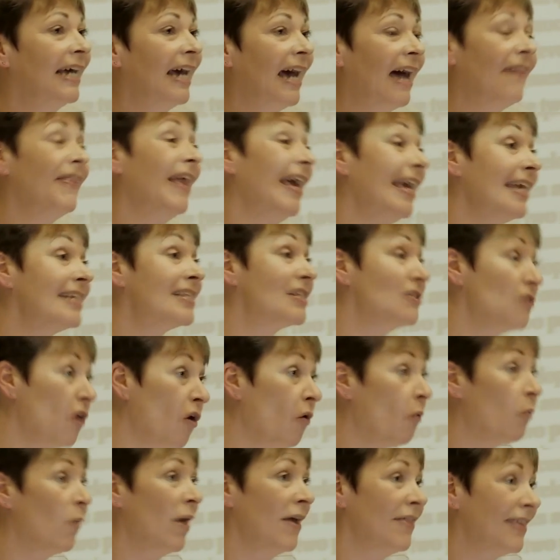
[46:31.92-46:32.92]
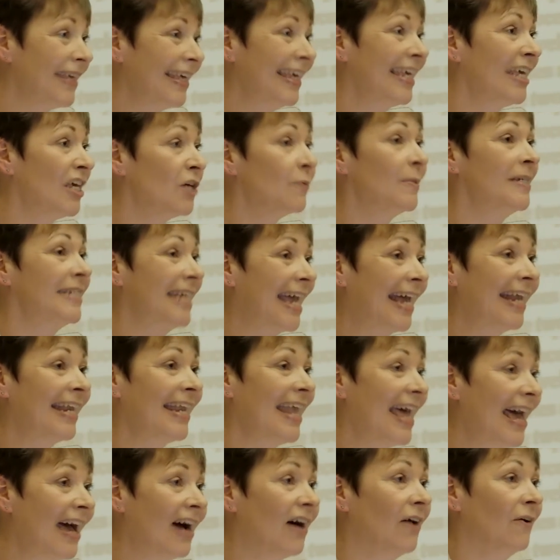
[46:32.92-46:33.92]
And that is not where the EU is at
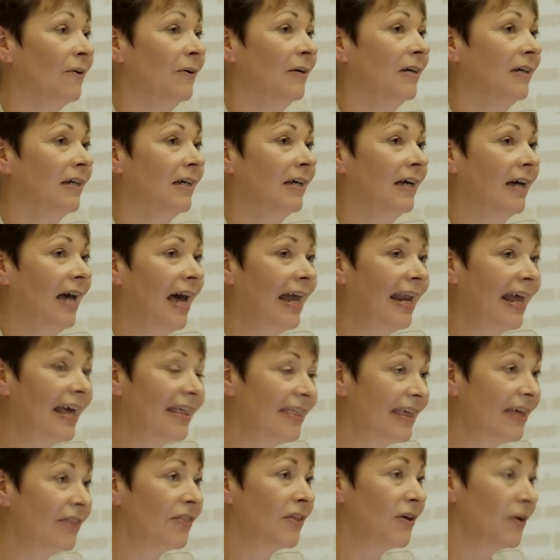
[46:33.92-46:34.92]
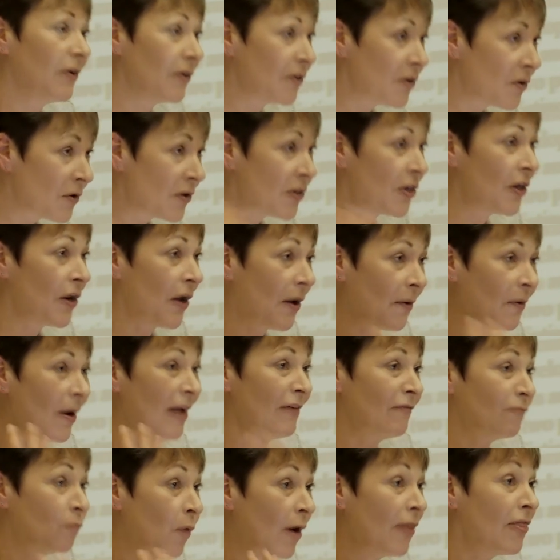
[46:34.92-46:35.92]
now. And I think that, you know,
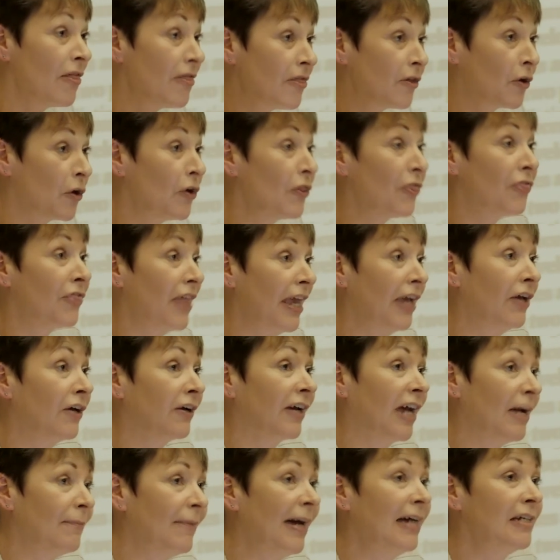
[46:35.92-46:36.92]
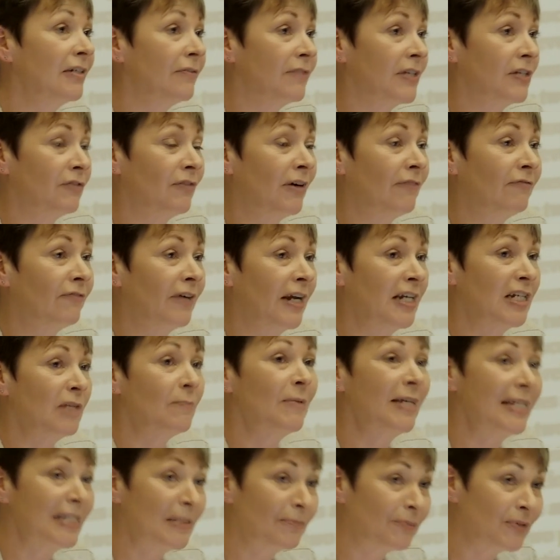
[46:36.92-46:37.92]
if one good thing could come out of this referendum,
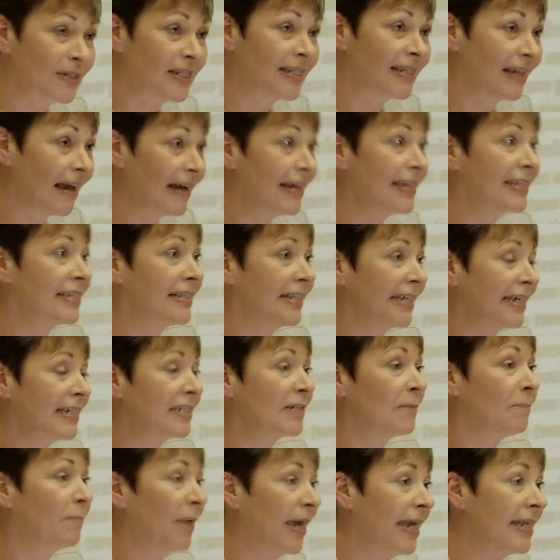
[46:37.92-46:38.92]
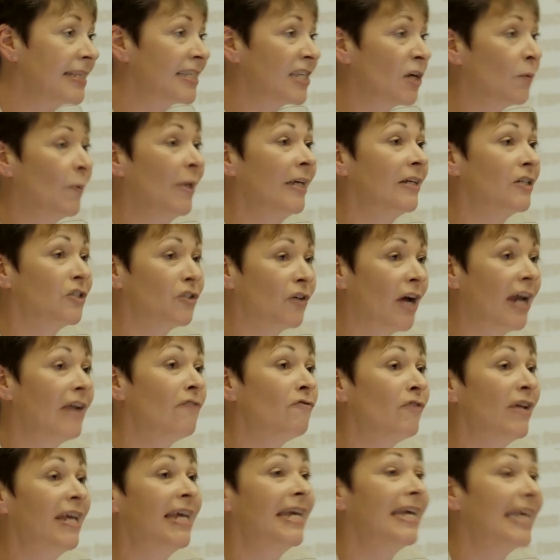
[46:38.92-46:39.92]
it is precisely a debate so we can try
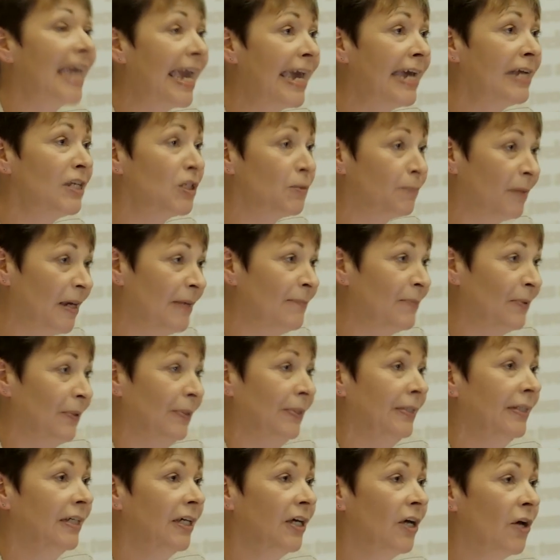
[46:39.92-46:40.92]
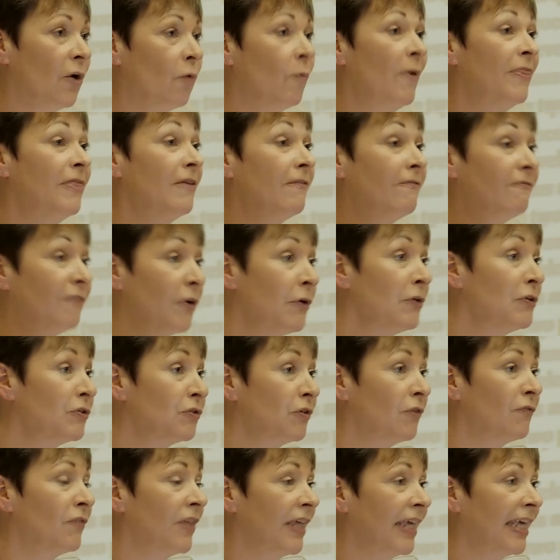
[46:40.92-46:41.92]
and re-engage people with the
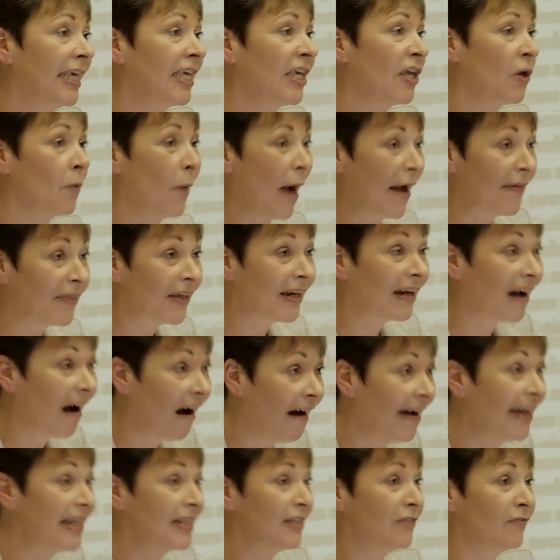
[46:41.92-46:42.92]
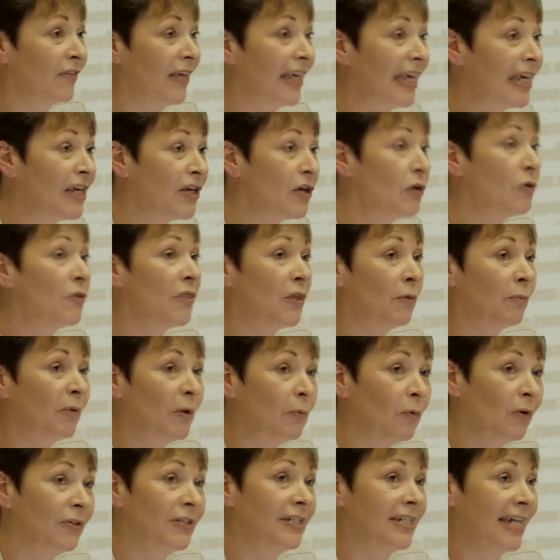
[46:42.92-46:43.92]
future of the EU and the kind of EU that we
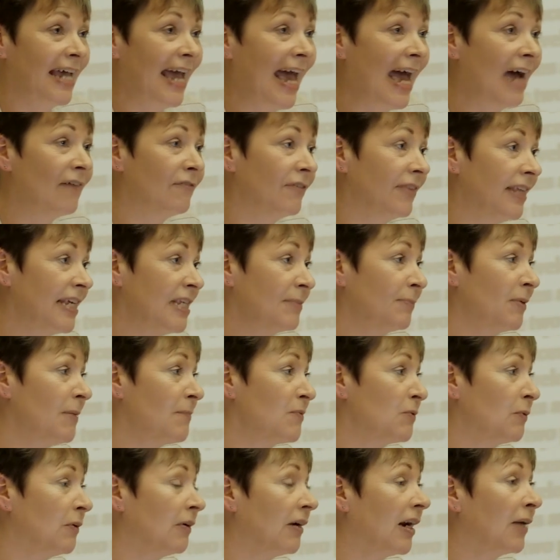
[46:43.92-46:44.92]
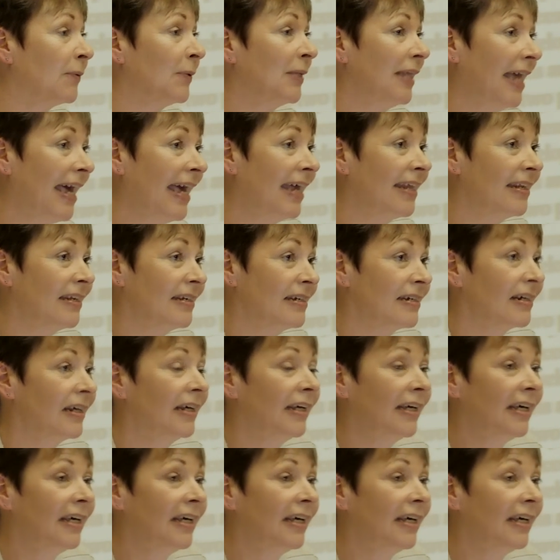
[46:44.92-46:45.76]
want to have. And that's perhaps where I will end.